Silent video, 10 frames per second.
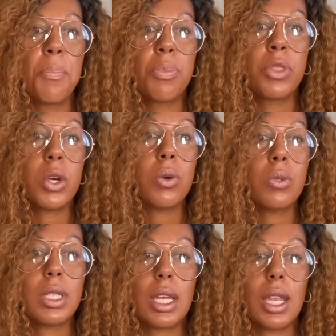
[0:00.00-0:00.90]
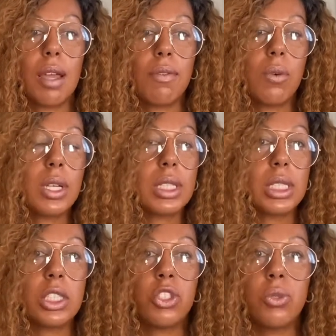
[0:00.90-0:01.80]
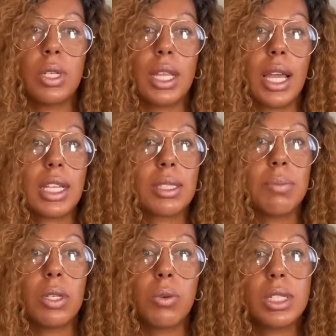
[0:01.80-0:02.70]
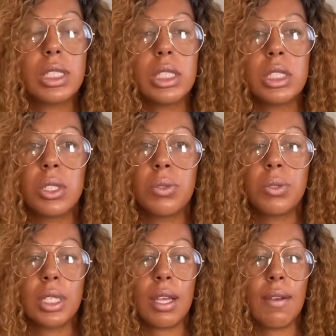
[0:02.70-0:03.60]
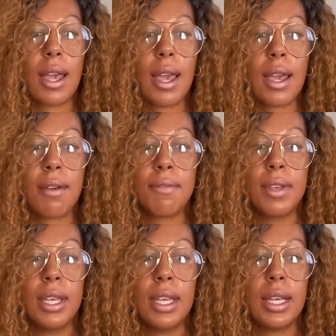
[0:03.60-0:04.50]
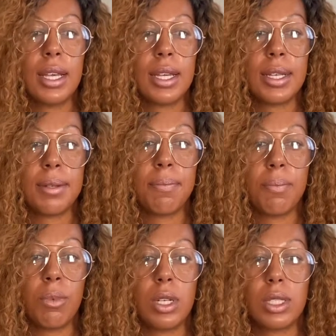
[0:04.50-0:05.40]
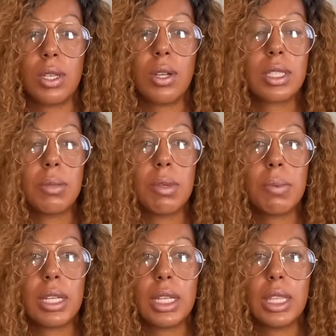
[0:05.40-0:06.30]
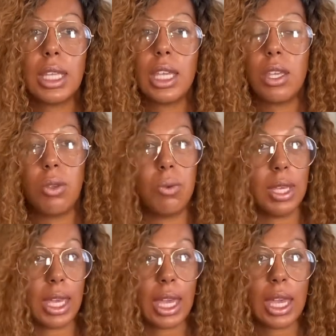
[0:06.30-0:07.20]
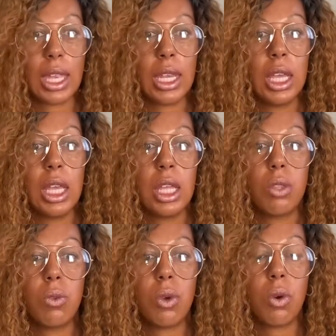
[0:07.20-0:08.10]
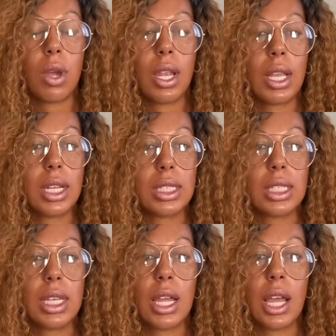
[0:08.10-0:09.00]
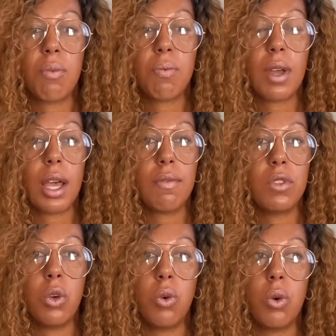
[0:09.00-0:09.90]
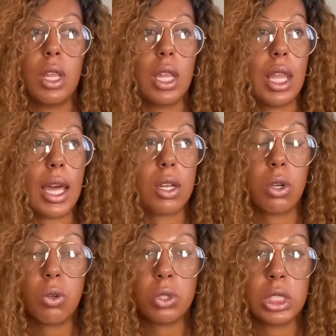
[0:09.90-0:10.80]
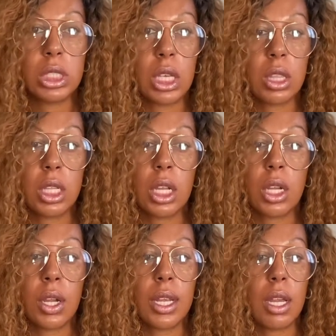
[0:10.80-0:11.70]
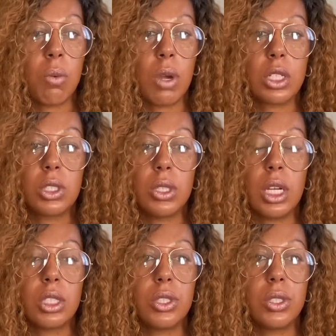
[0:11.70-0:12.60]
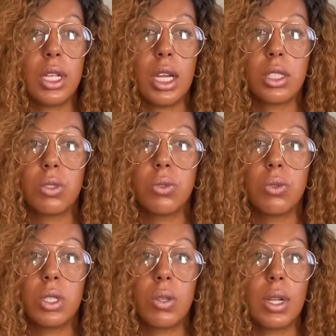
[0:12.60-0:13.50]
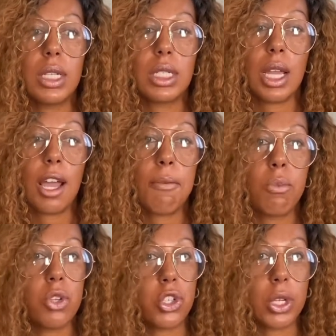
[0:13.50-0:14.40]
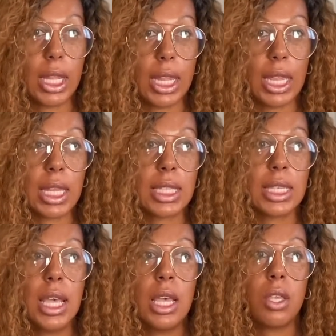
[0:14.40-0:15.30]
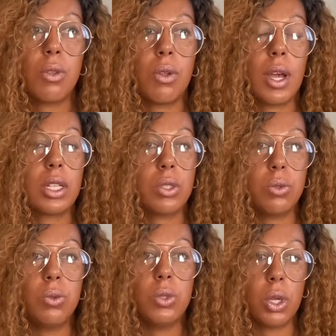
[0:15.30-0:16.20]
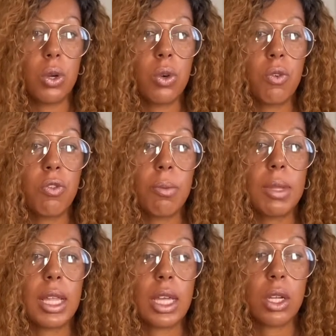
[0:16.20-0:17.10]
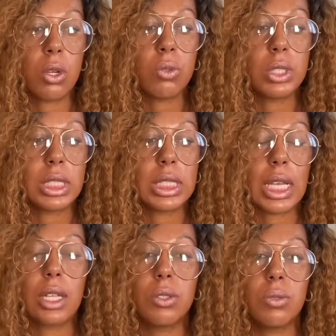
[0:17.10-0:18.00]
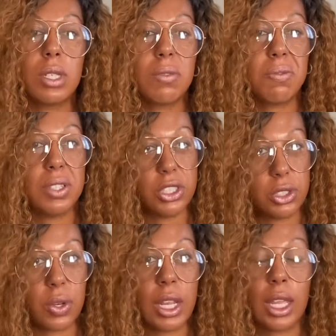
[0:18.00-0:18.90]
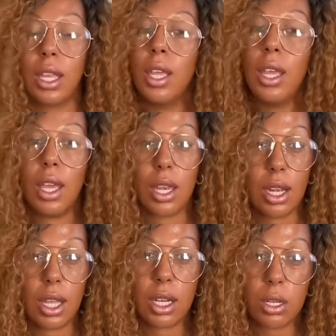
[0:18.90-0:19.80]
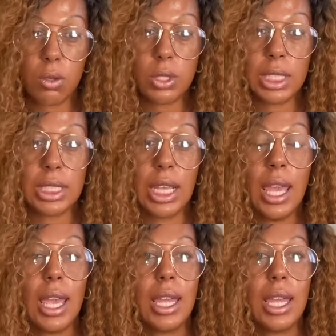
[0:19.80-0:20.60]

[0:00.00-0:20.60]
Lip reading: those that have questions, you can ask me questions. Those that have want to talk to me about anything, you can. You know, like I said, I know a lot of coaches out there, and I watch you guys. You guys are doing a great job with your kids. You know, I do learn from a lot of coaches. I do get frustrated at a lot of coaches. And